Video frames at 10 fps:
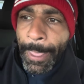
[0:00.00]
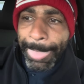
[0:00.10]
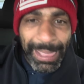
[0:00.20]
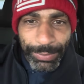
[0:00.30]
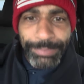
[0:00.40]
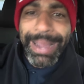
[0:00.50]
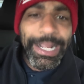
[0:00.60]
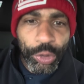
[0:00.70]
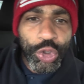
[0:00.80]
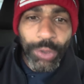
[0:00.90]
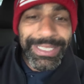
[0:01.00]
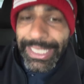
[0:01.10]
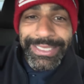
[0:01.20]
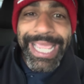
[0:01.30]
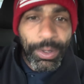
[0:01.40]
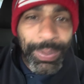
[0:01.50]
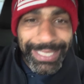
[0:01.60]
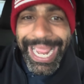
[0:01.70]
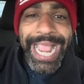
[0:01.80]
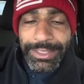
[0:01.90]
It was Michael Jordan that said, yeah, we
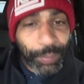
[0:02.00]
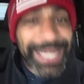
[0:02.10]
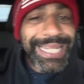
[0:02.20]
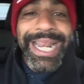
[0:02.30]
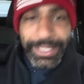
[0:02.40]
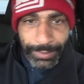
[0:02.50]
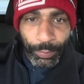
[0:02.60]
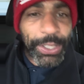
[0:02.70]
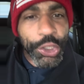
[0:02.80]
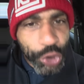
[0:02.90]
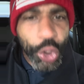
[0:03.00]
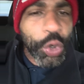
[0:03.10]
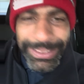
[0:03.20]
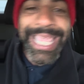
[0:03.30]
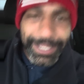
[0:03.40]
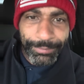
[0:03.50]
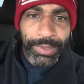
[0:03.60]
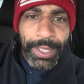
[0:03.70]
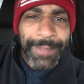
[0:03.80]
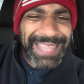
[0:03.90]
can handle him. We need him. We could use him.
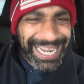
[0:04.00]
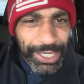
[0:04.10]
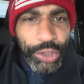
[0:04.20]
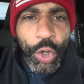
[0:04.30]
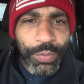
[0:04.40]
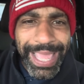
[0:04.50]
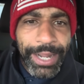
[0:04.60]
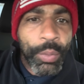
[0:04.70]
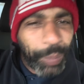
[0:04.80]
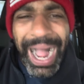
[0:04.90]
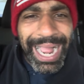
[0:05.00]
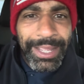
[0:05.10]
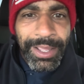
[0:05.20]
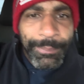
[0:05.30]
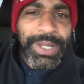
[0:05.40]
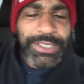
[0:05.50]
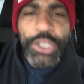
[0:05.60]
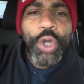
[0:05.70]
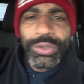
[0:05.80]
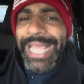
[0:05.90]
And he knew that. Why? Because he
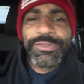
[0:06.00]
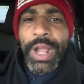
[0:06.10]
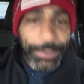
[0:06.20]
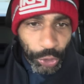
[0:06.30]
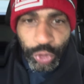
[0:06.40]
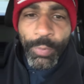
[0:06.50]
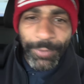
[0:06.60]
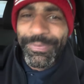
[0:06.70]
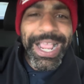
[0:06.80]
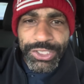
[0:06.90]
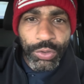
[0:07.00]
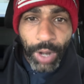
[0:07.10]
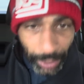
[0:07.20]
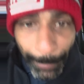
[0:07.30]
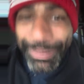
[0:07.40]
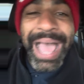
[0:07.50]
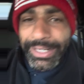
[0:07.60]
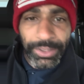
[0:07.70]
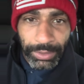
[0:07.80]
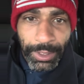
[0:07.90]
knew Dennis Rodman was a true professional, a
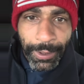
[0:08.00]
competitor.